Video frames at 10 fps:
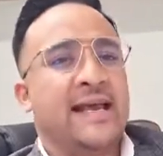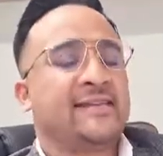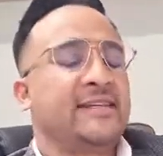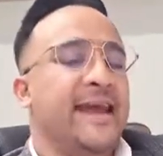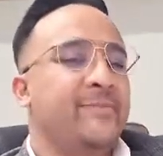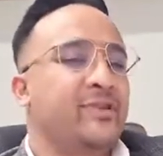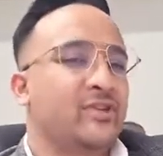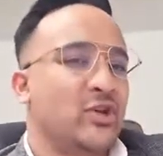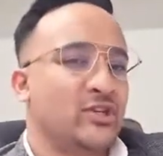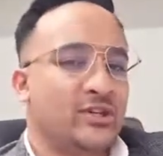as the name
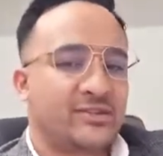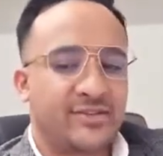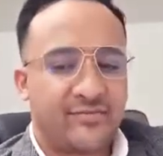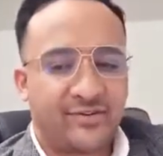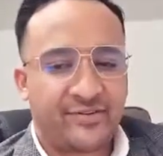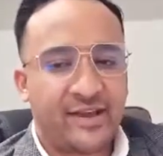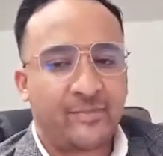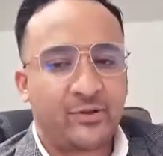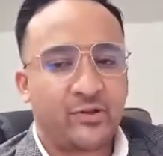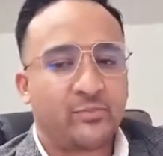suggests, like say for
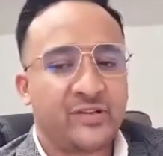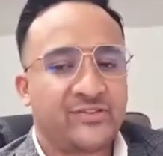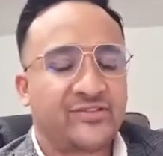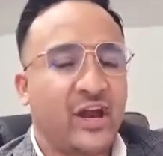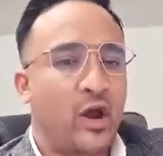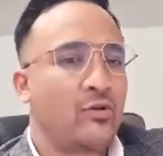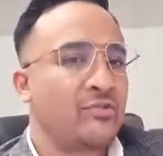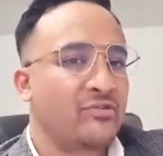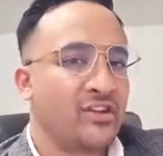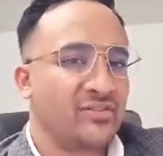example, you've been stuck
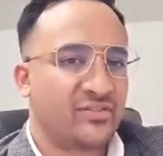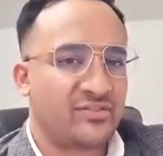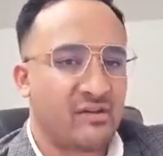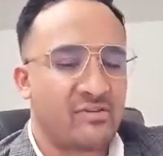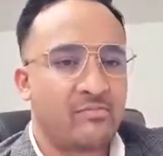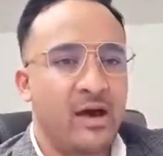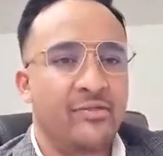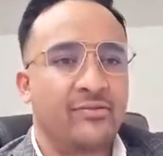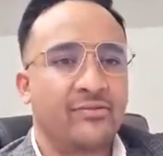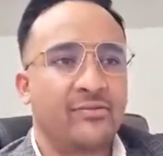overseas for 7
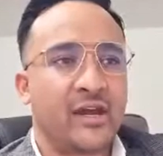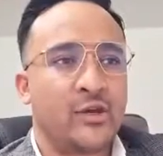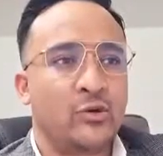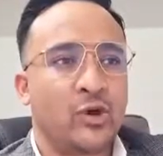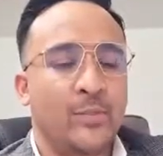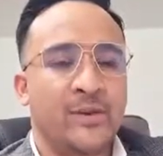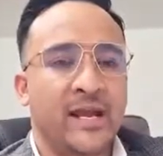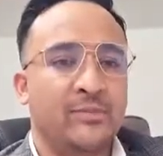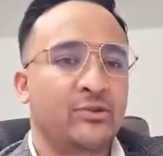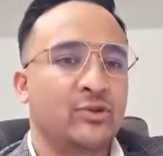months and you've not
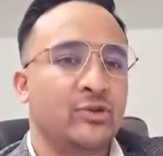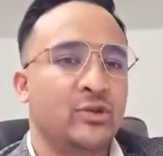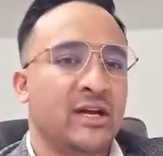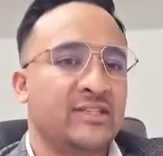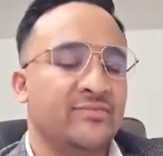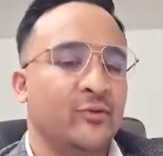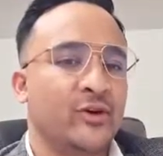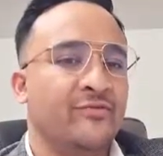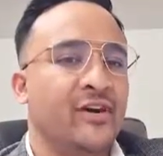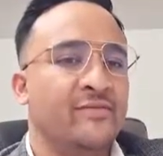been able to utilize the
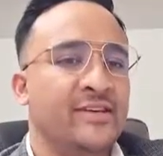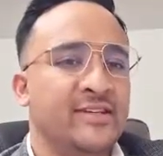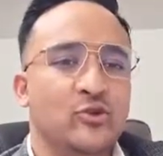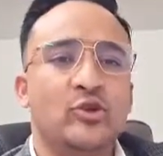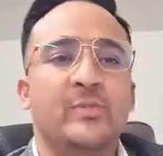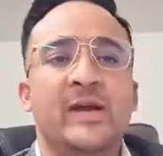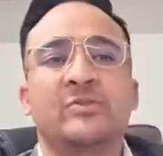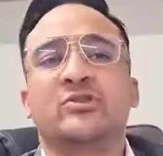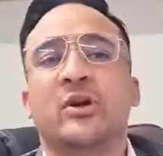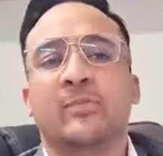4F5 visa, you should
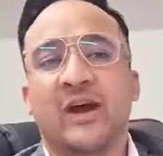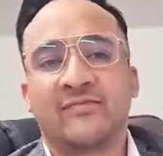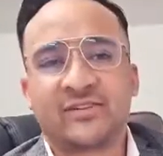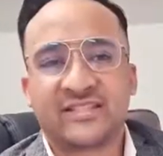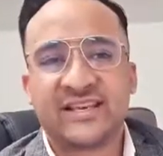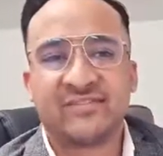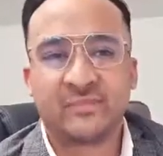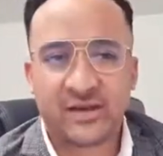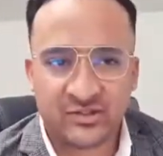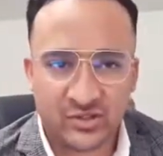be able to apply for
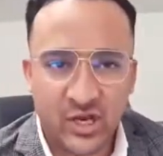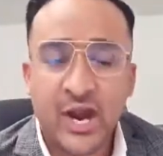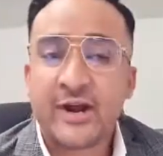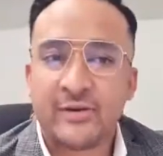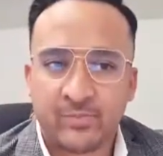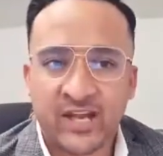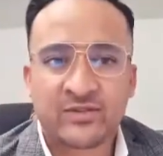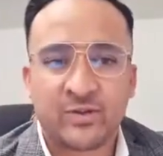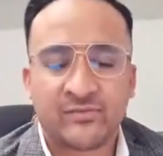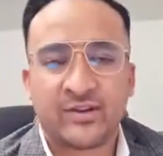7 months
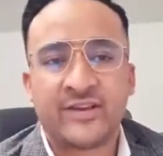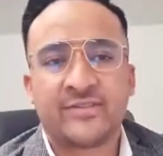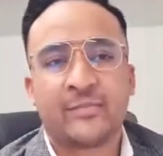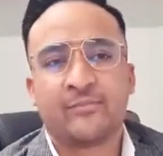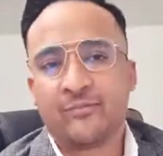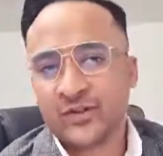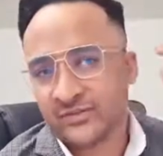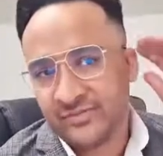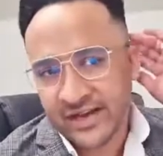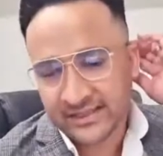replacement visa
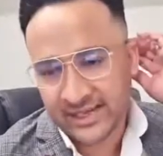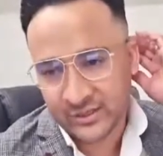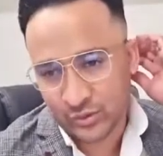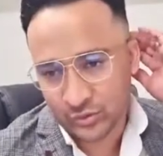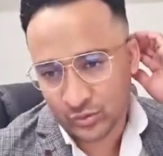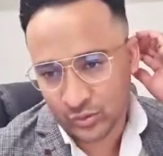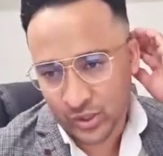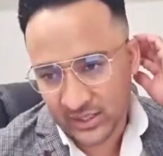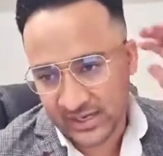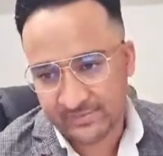for the fact that you
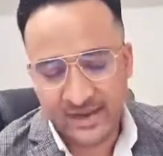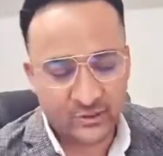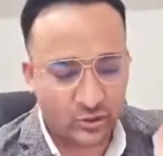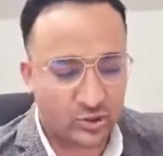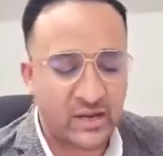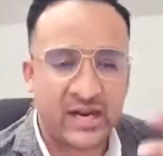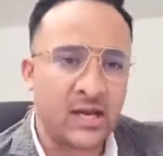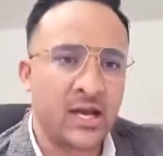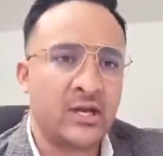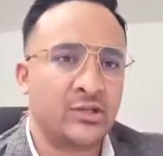could not come back to
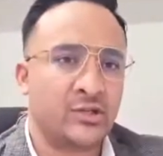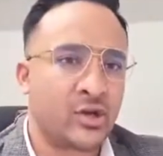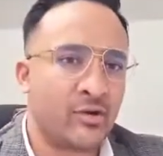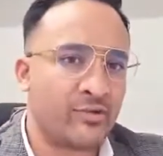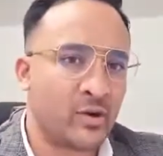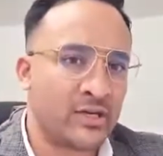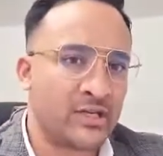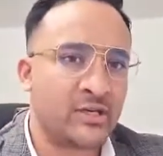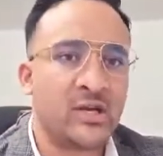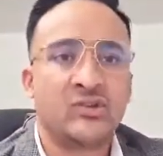Australia due to
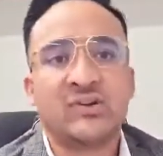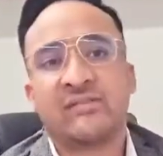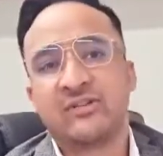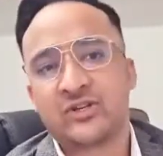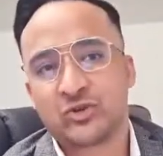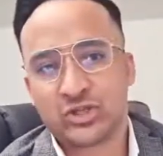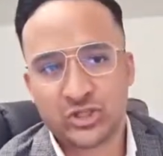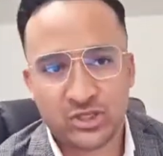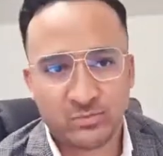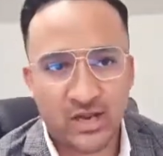COVID-19 travel
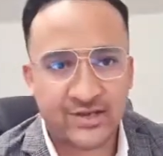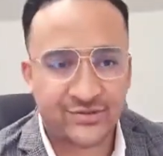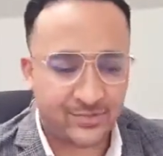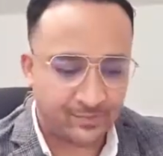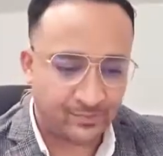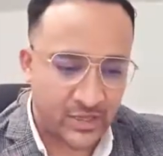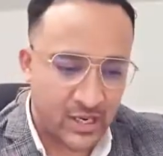restriction in place.